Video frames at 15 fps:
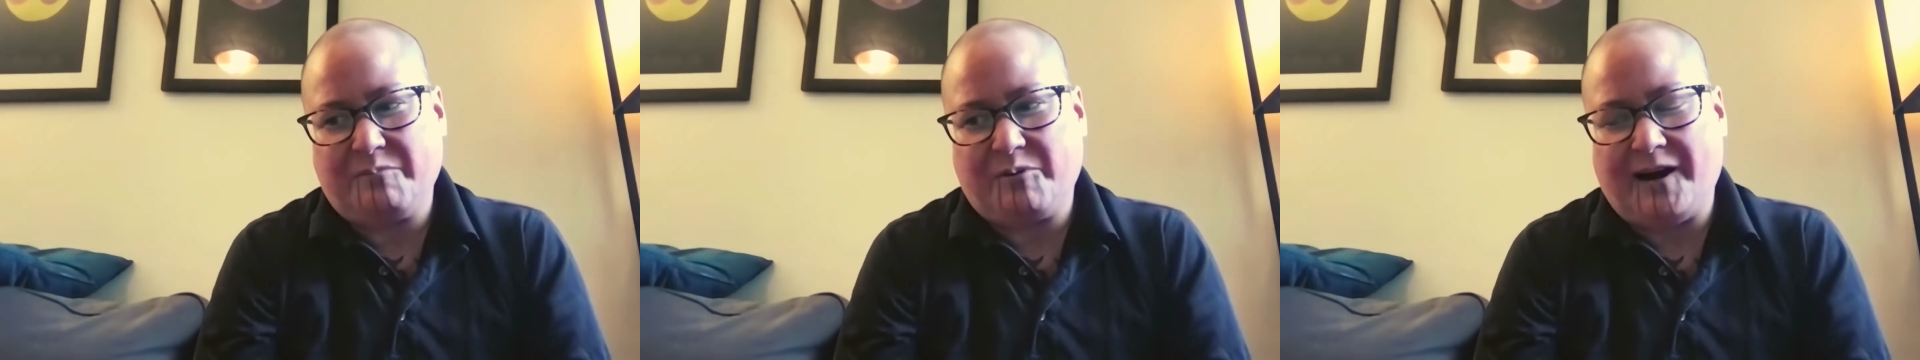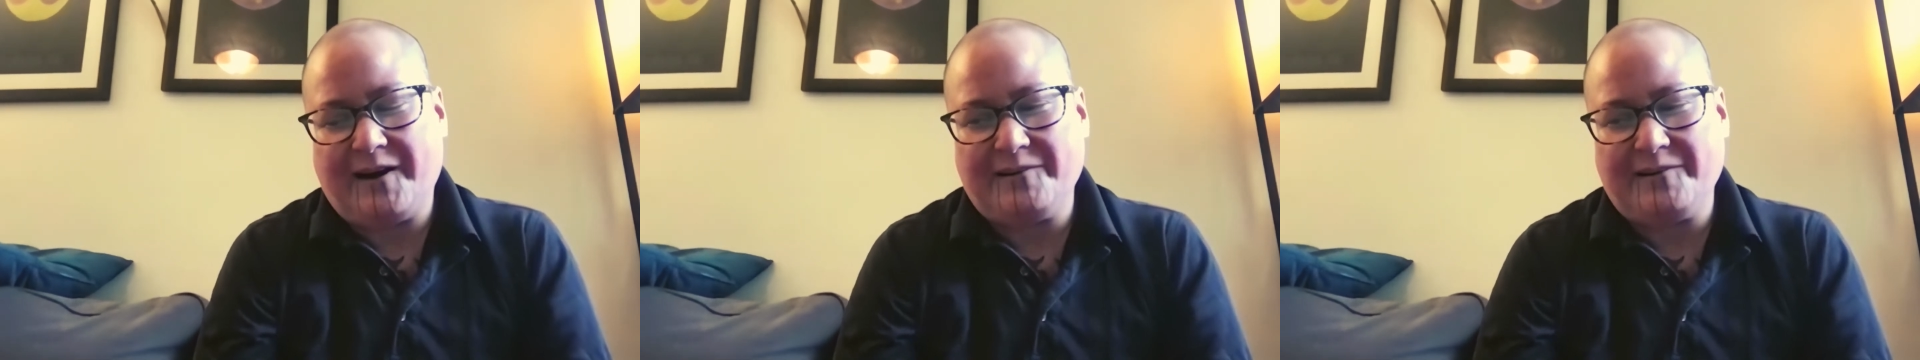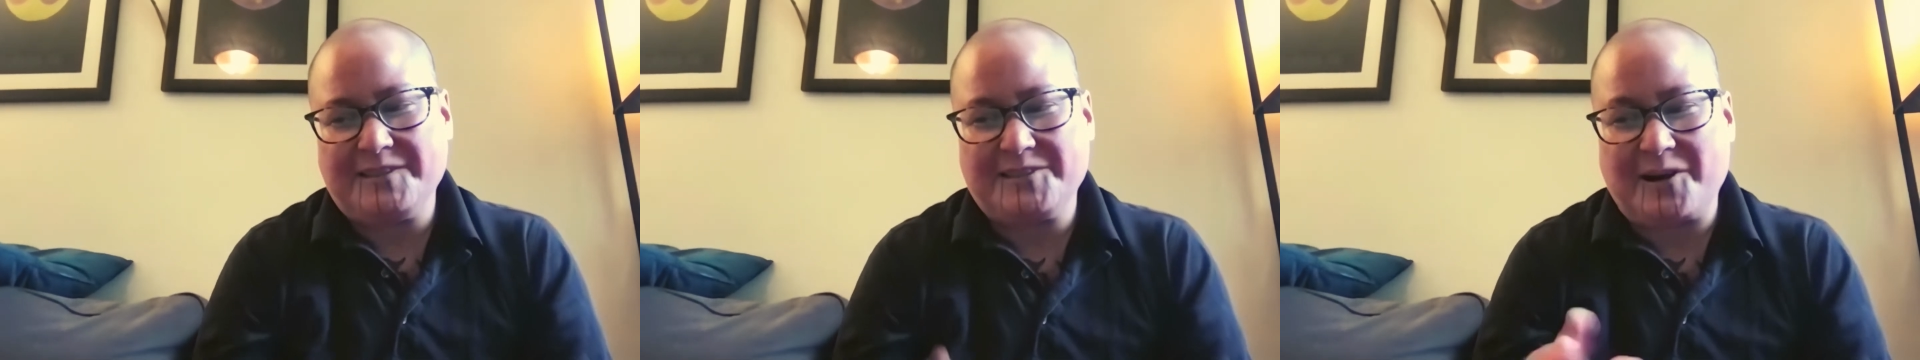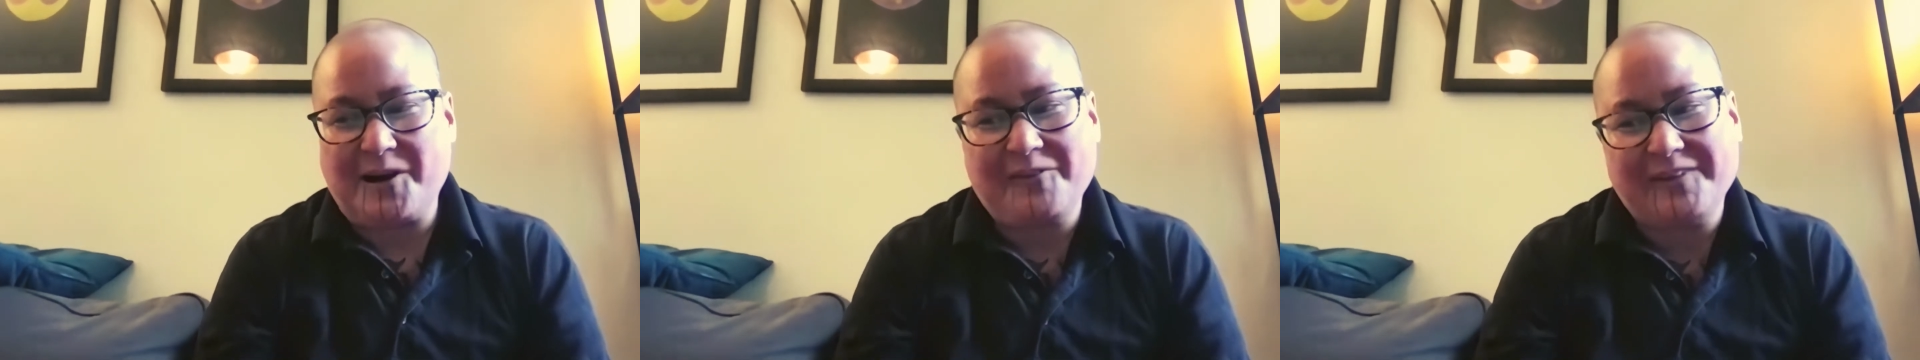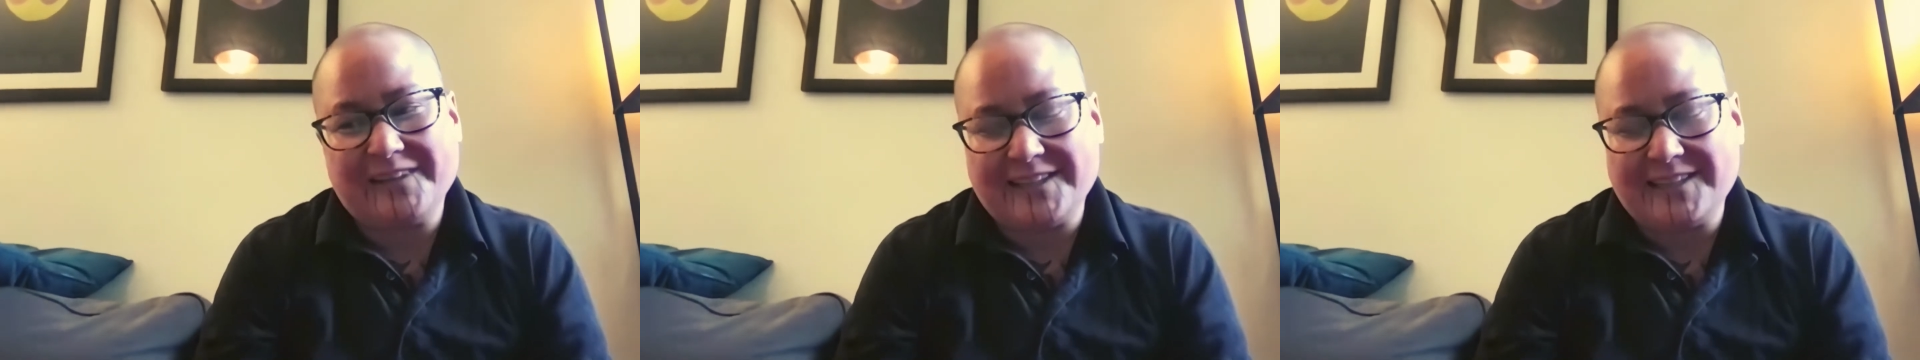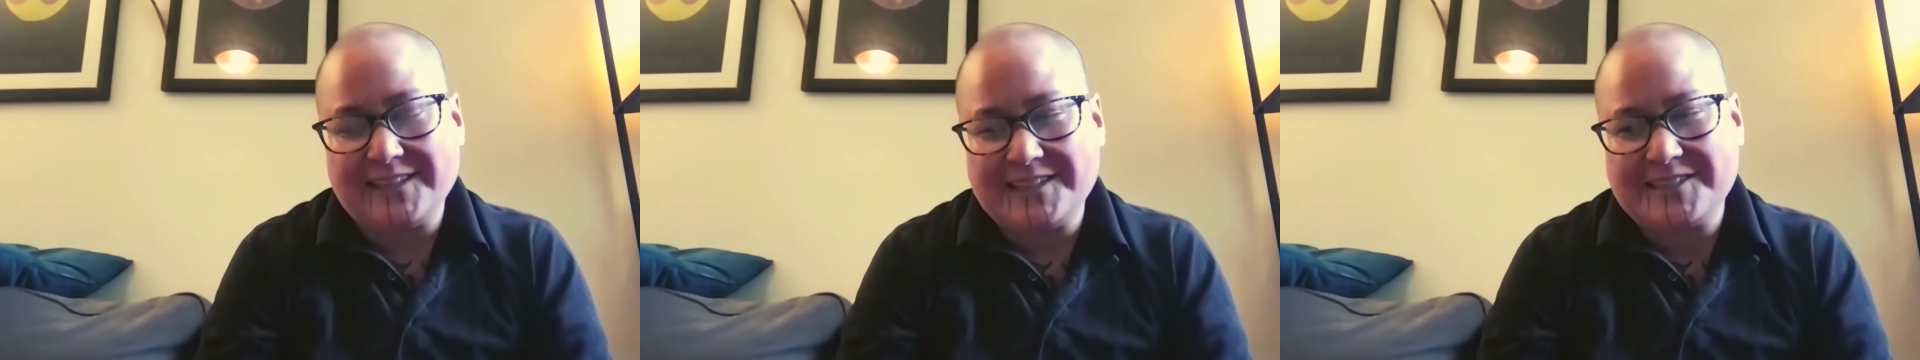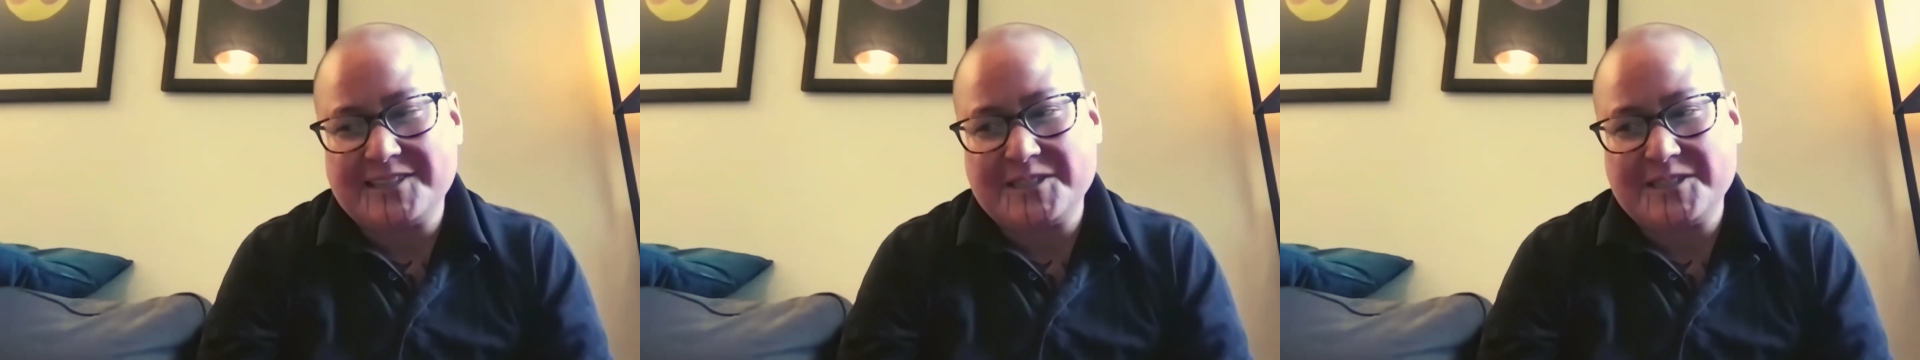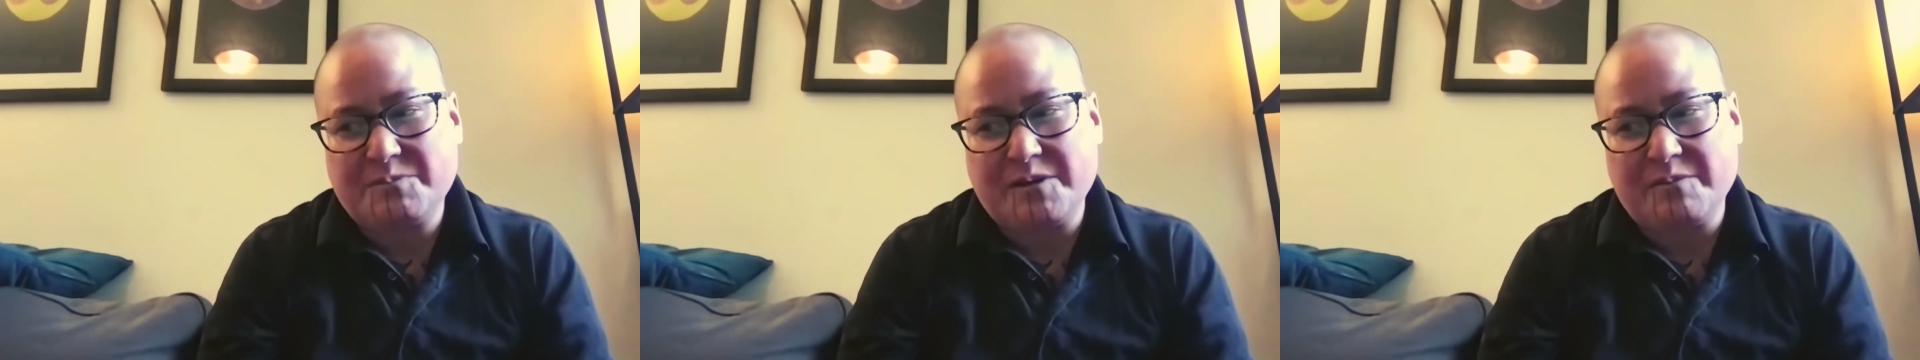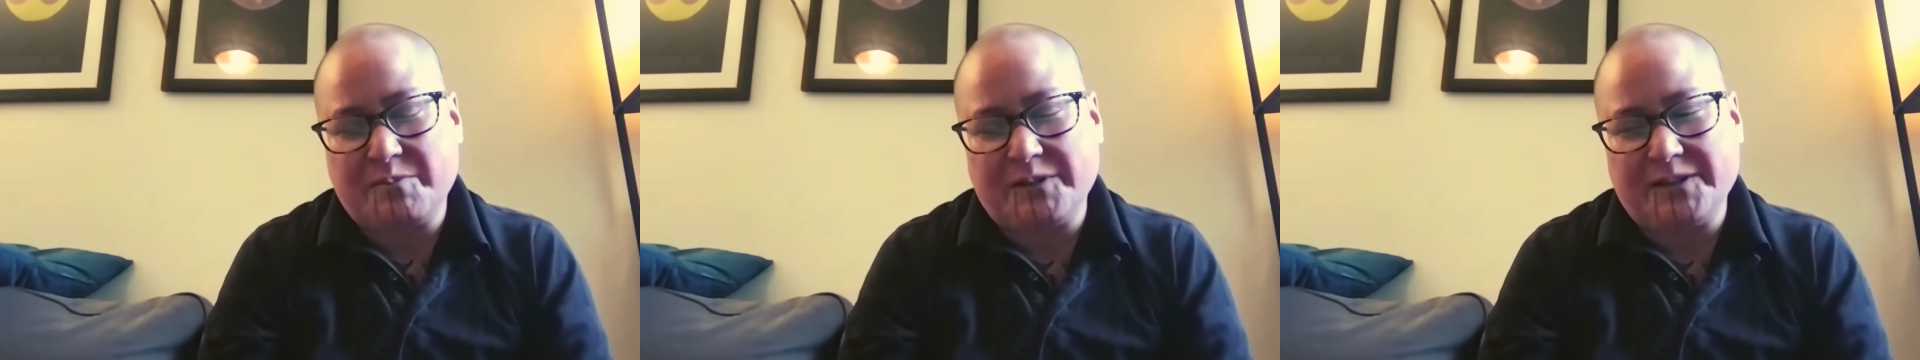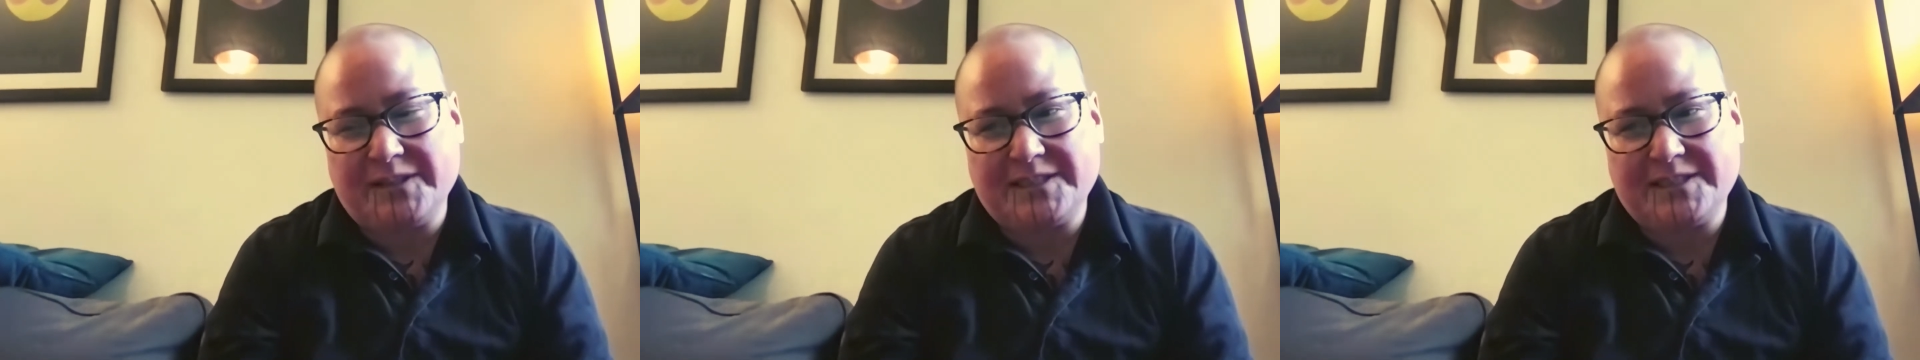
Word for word: priorities are with Indigenous people,